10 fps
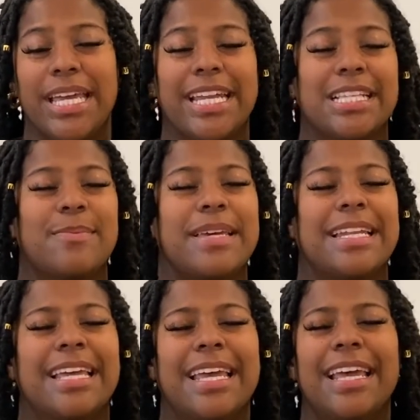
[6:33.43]
It has been
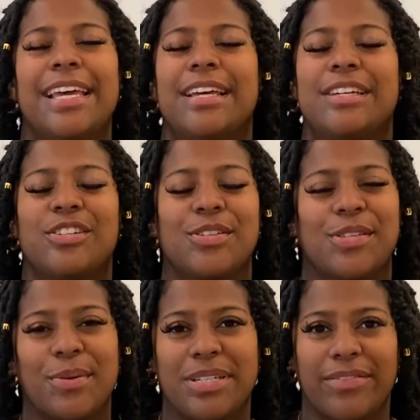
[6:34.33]
just
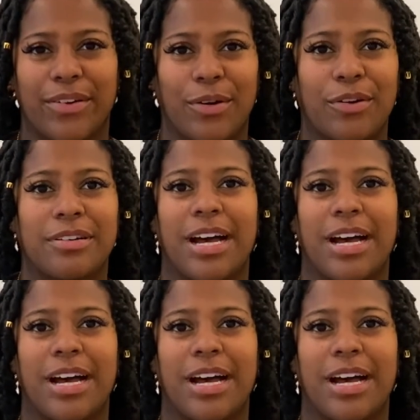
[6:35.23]
so difficult.